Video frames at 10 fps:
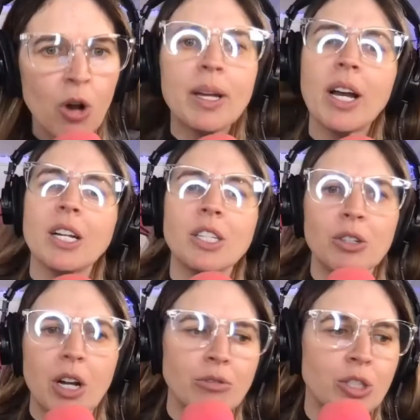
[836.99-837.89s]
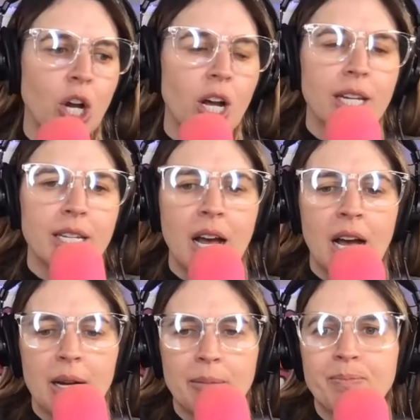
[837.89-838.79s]
Oh my god, you know, John
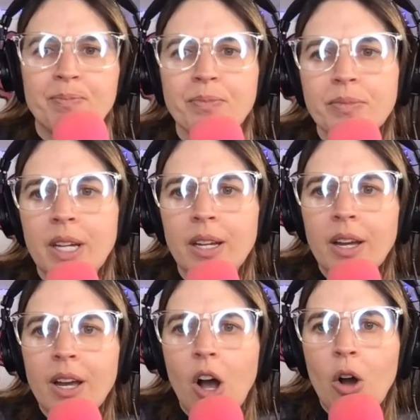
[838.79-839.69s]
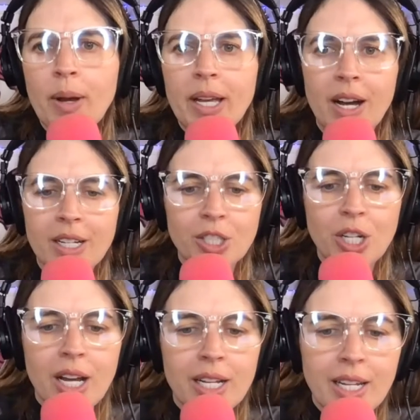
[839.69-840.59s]
um oh my god,
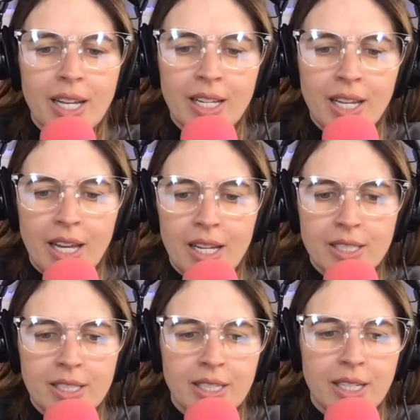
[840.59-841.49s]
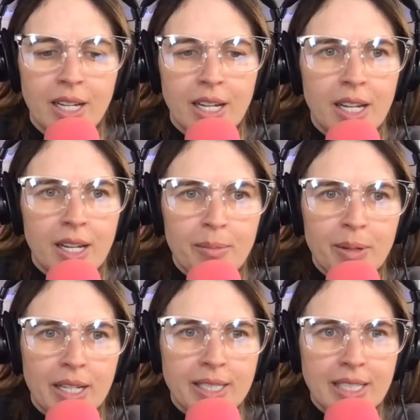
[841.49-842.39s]
John and Kate
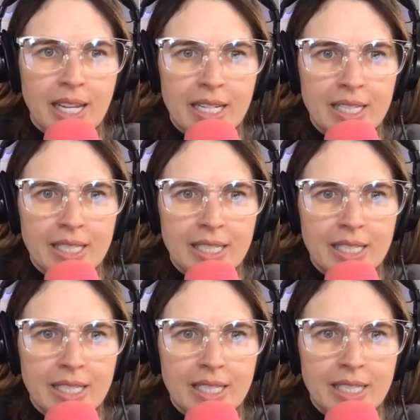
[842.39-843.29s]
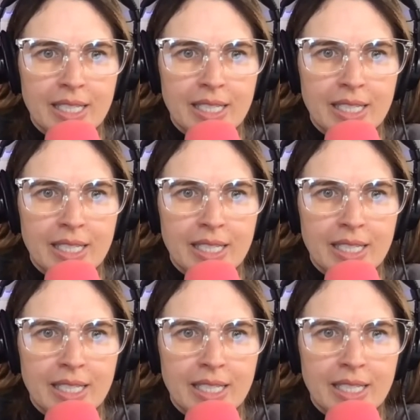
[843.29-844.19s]
plus 8. Um
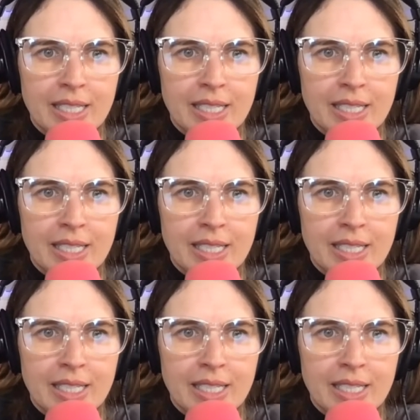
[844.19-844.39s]
Oh,